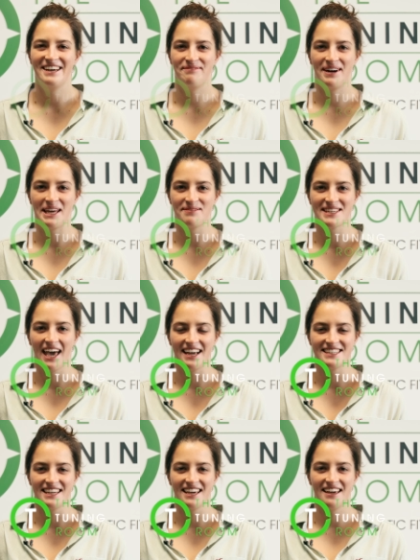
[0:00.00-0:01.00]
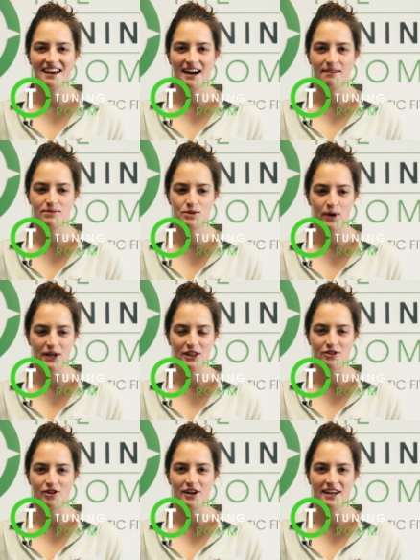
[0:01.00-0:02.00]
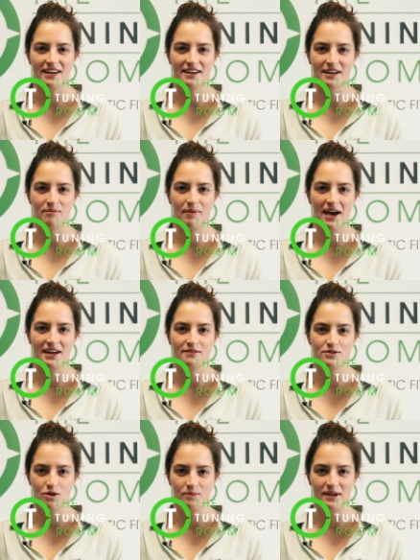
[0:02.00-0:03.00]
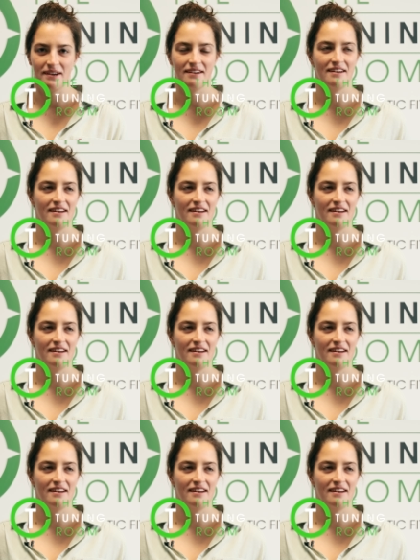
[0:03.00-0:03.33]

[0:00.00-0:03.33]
My name's Katie, I'm 23, a competitive swimmer.